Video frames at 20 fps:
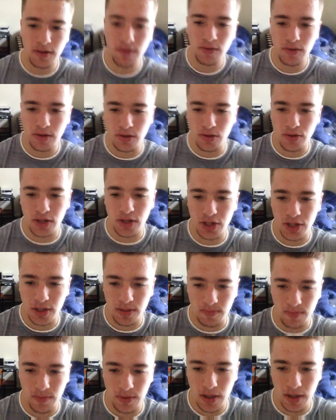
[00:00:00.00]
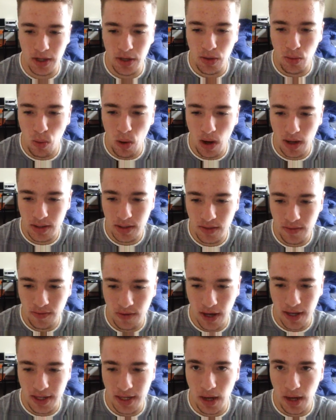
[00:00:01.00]
thing for nutrition, you want to
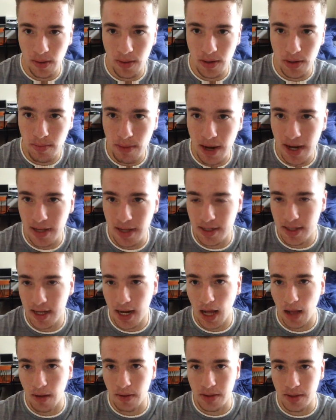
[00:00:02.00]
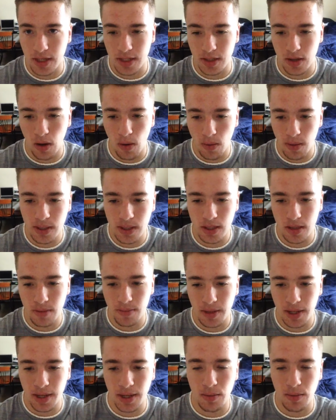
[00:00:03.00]
find out your maintenance calories. That's always going to
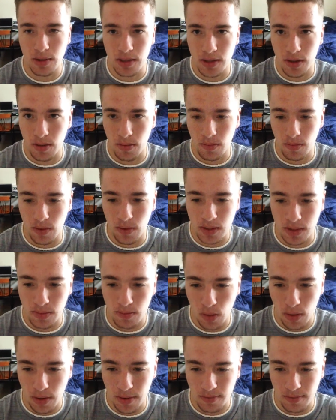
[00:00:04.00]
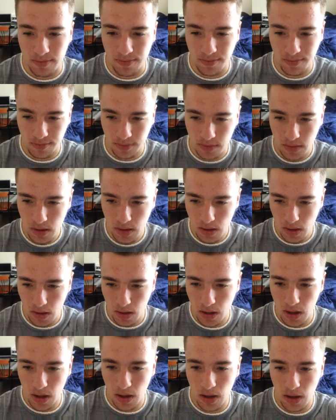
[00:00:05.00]
be what's important.
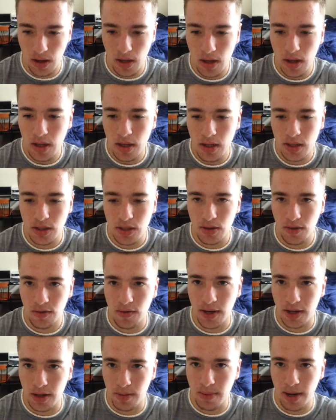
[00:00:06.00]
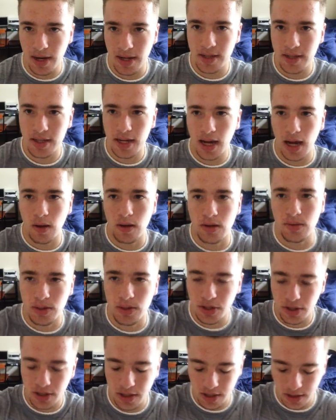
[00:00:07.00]
So to find your maintenance calories,
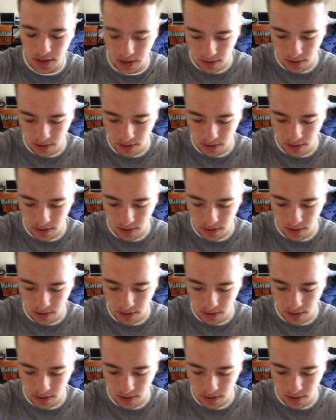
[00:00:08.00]
what you're going to